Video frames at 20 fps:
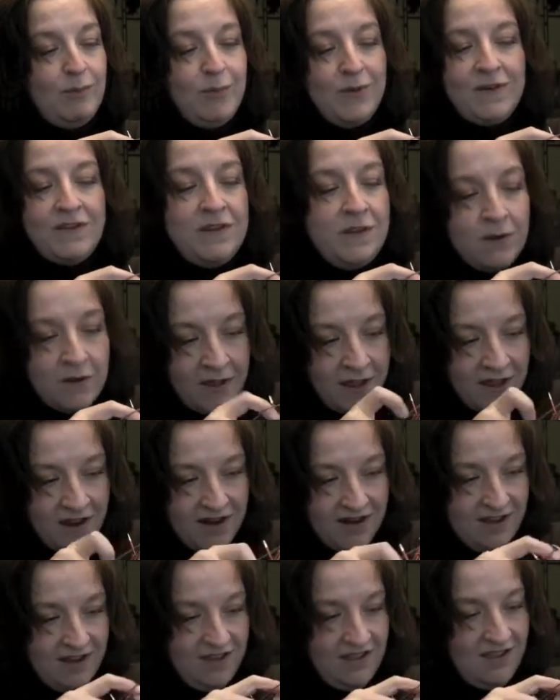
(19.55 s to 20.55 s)
Gesundheit.
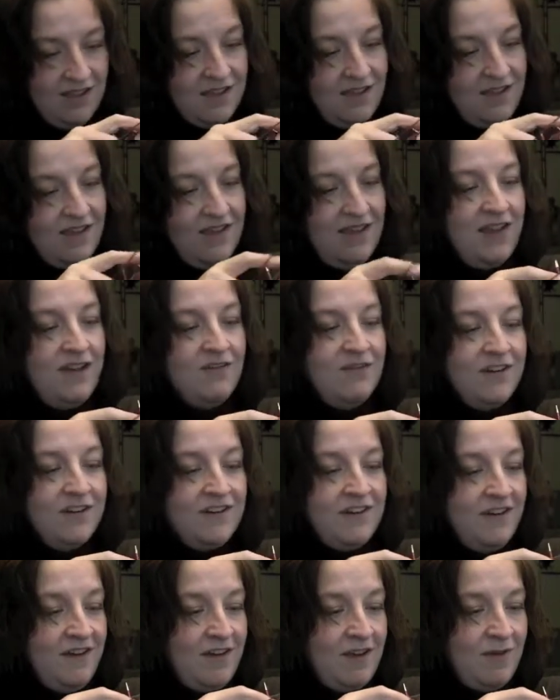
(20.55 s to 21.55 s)
Every
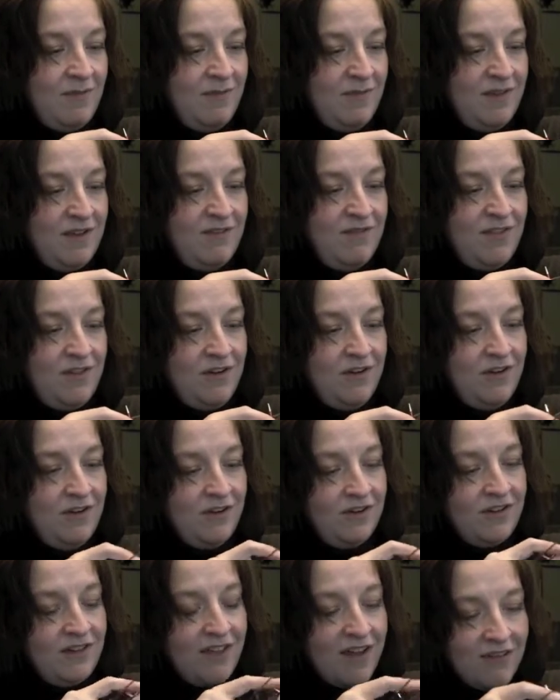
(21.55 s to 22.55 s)
time. If they're
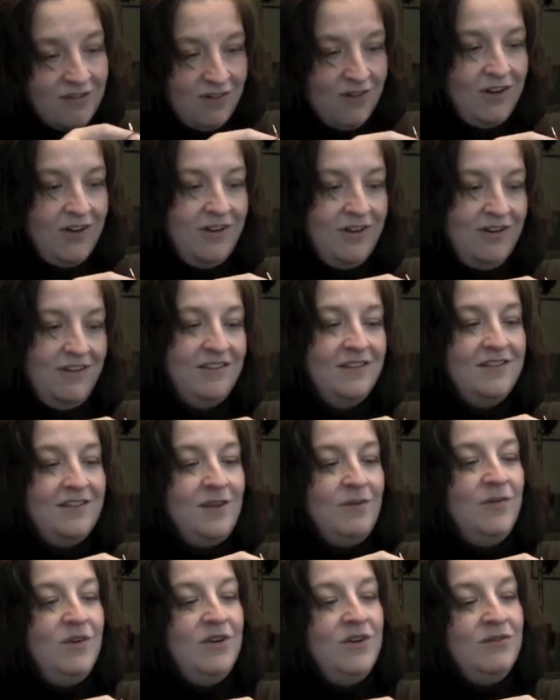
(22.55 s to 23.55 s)
clever,
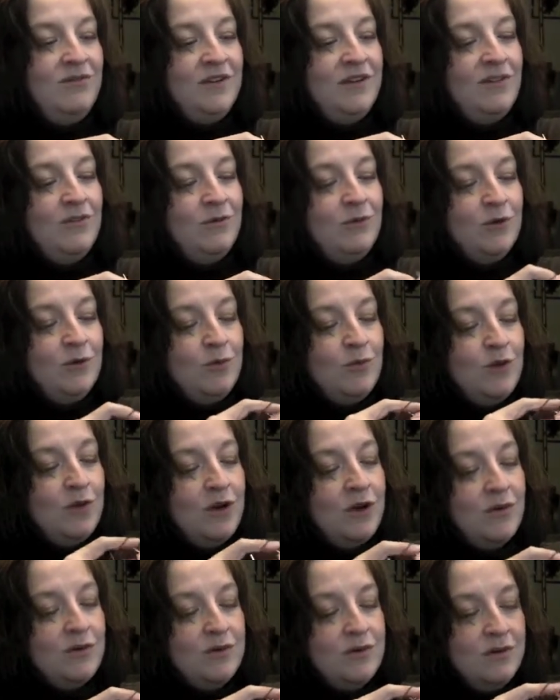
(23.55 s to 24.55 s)
someone in the room will
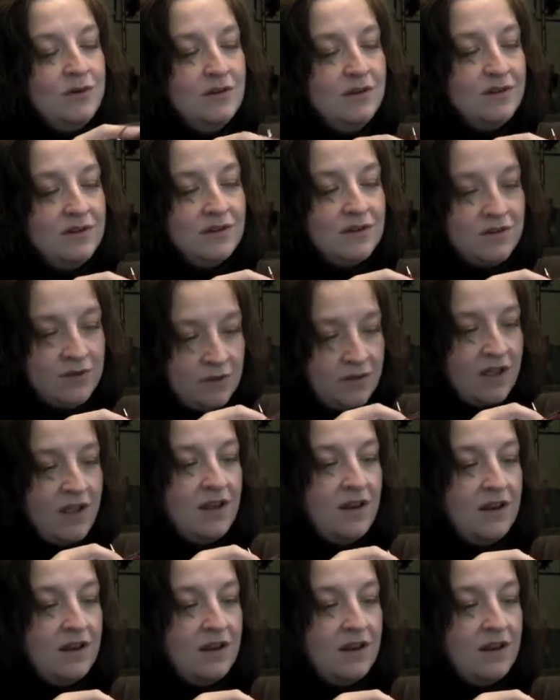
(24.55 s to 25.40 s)
go, Gesundheit.